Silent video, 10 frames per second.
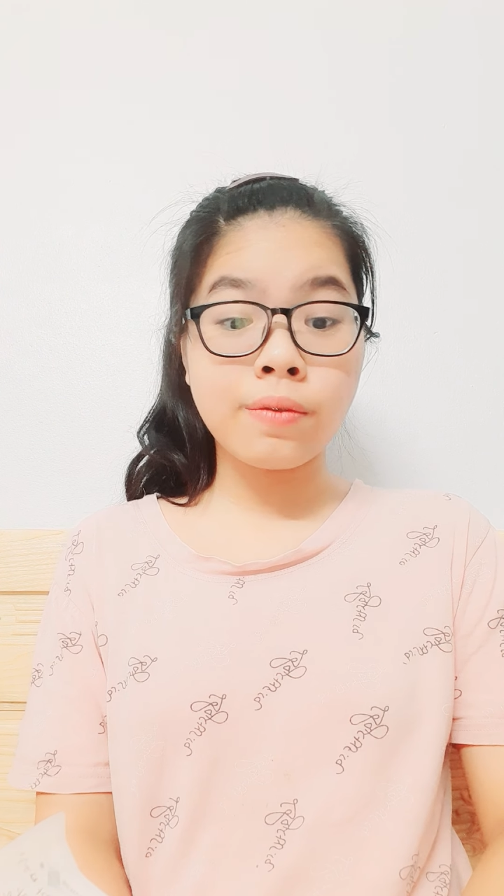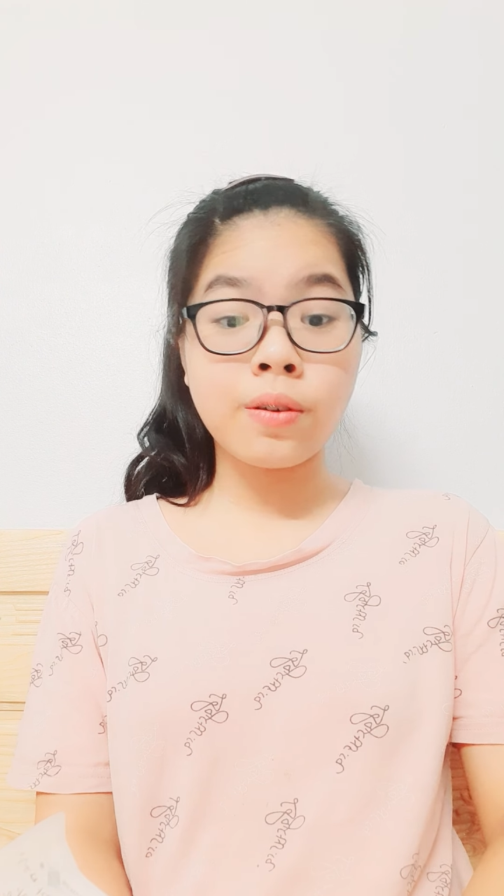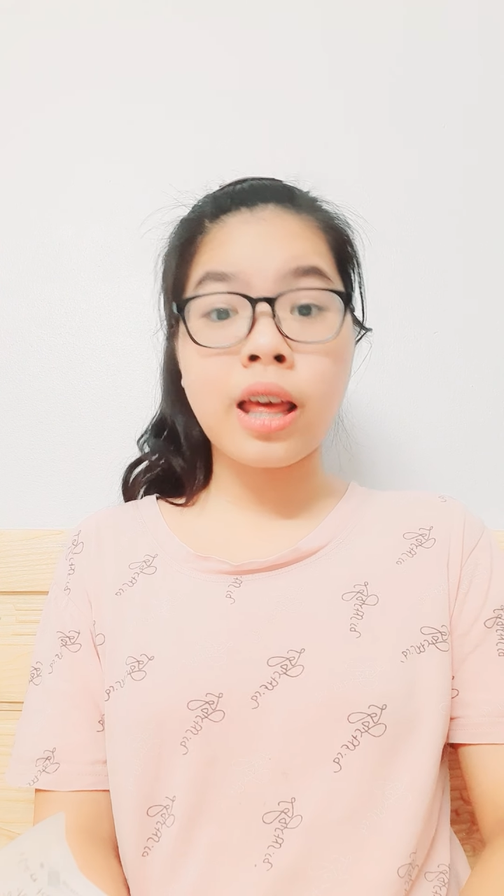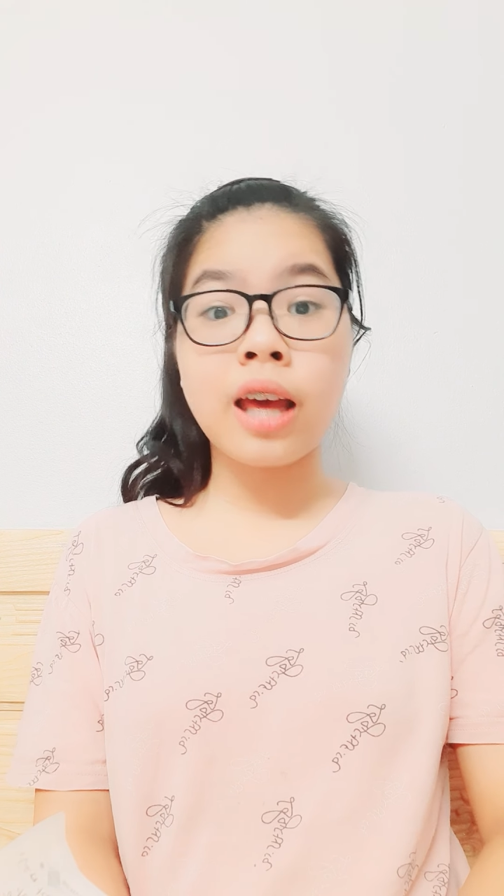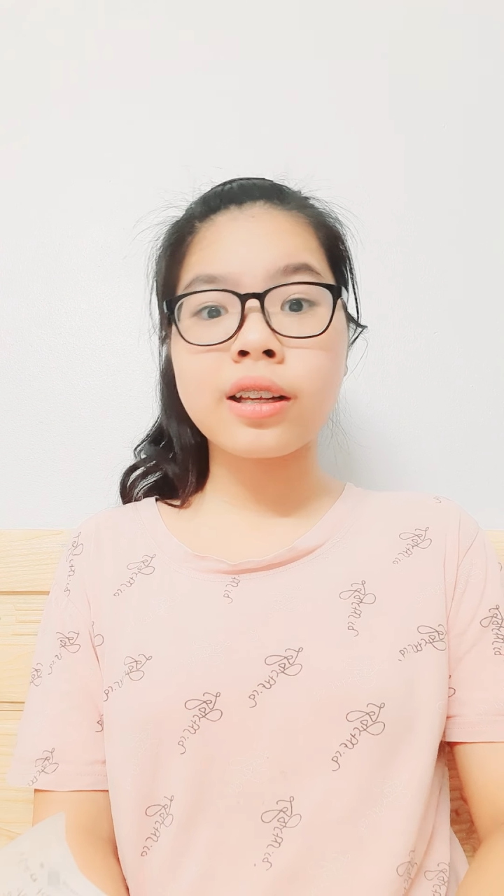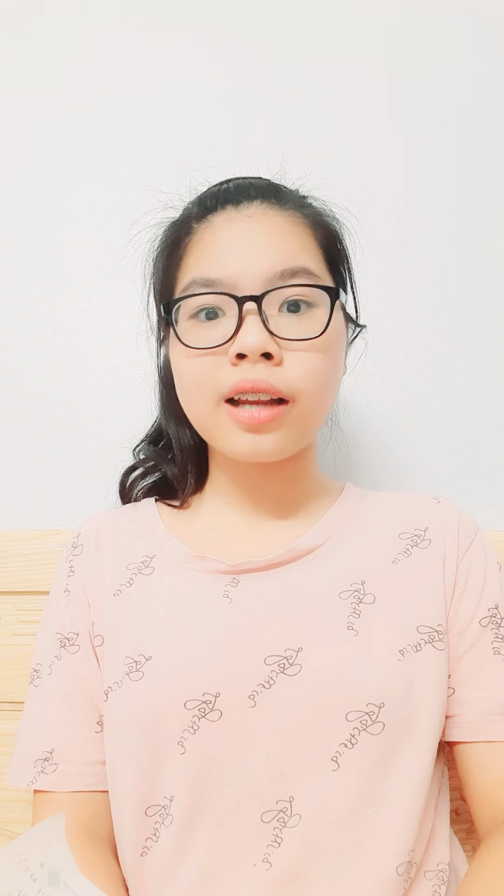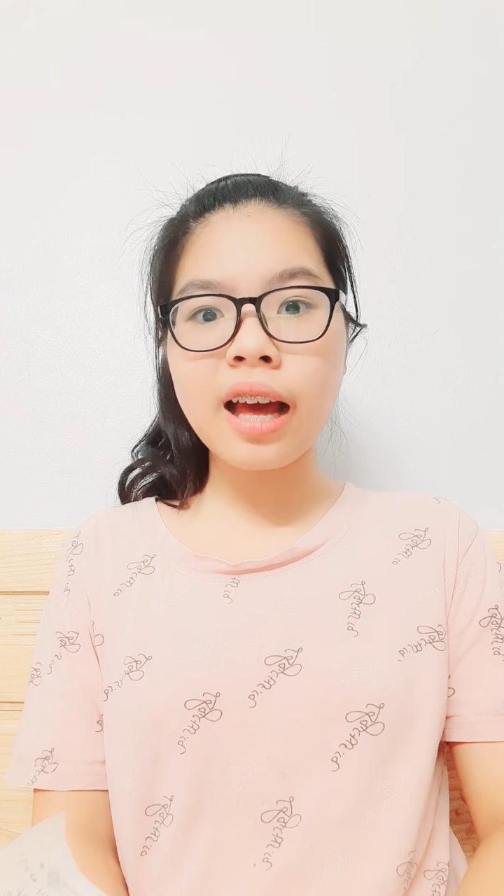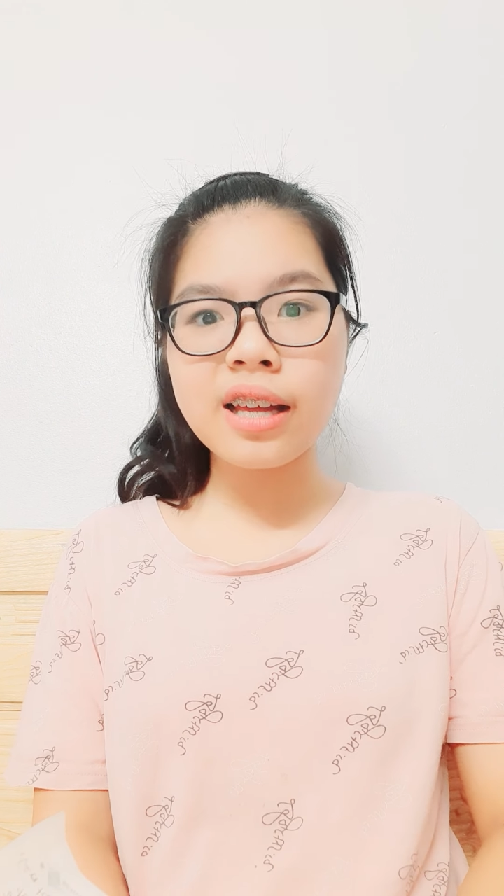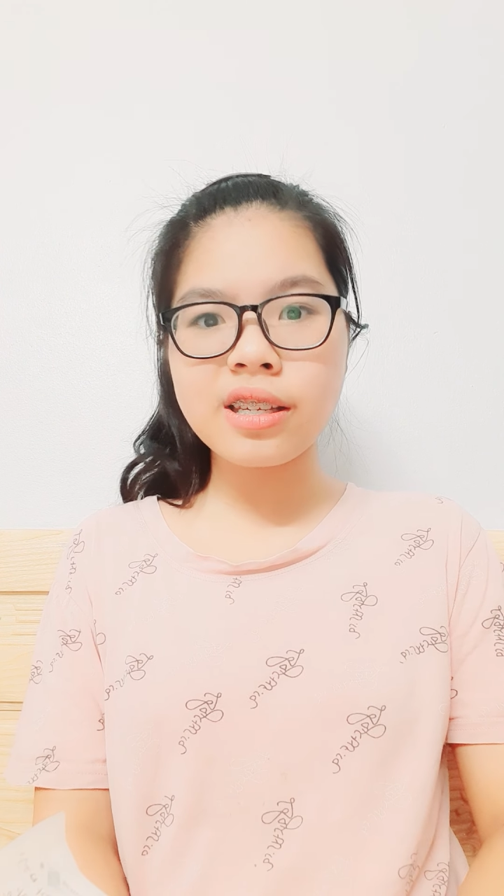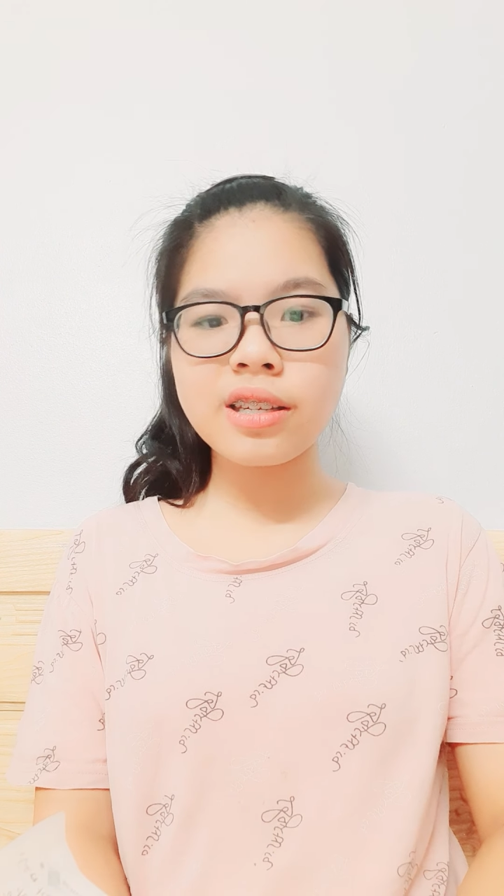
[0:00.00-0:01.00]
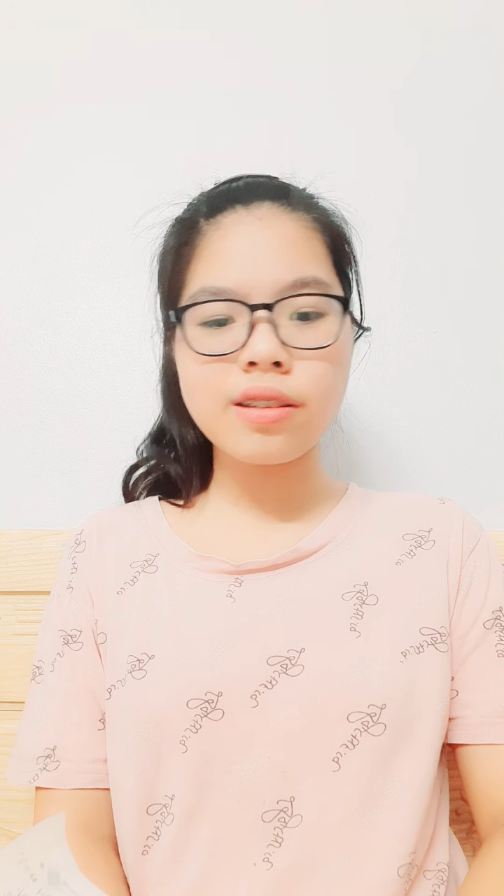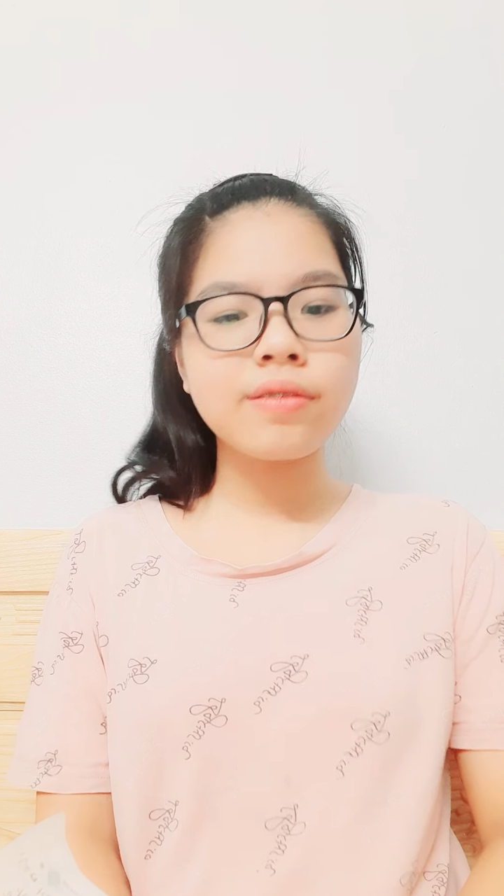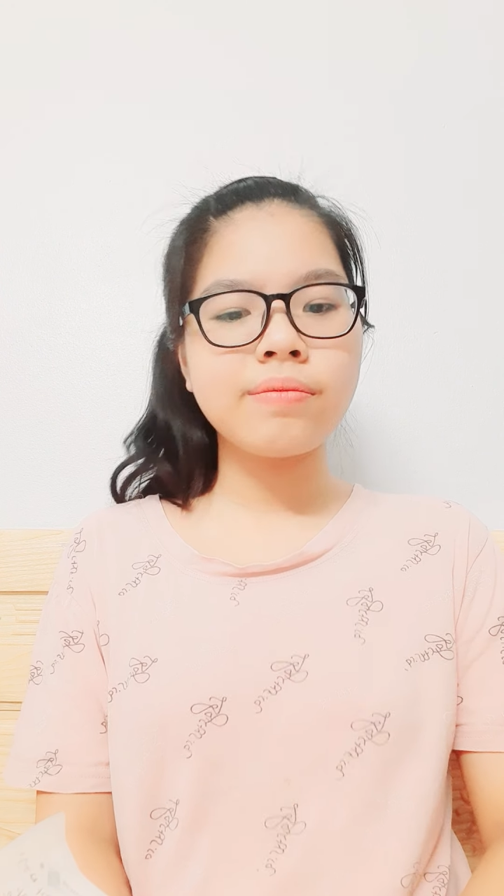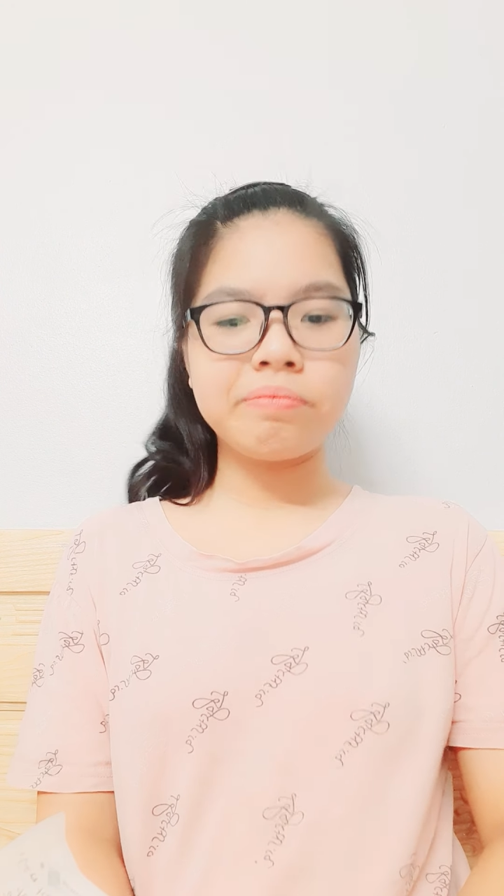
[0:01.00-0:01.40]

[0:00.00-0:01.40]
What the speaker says: for that class.